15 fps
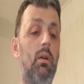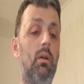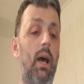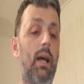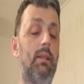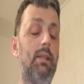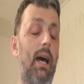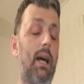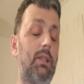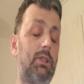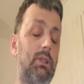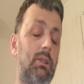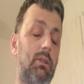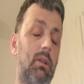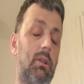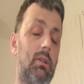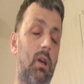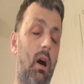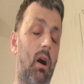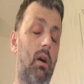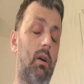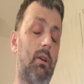attaching the
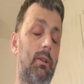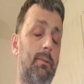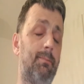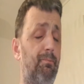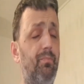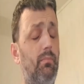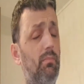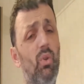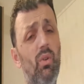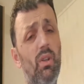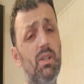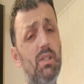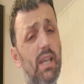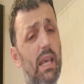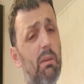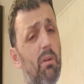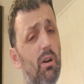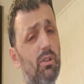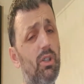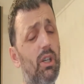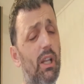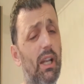tongue to the same
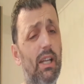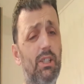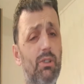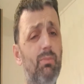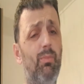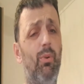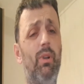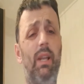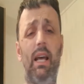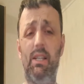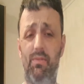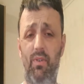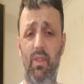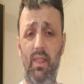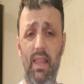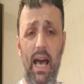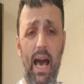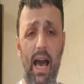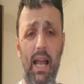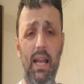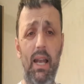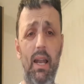articulation point as for
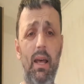dal,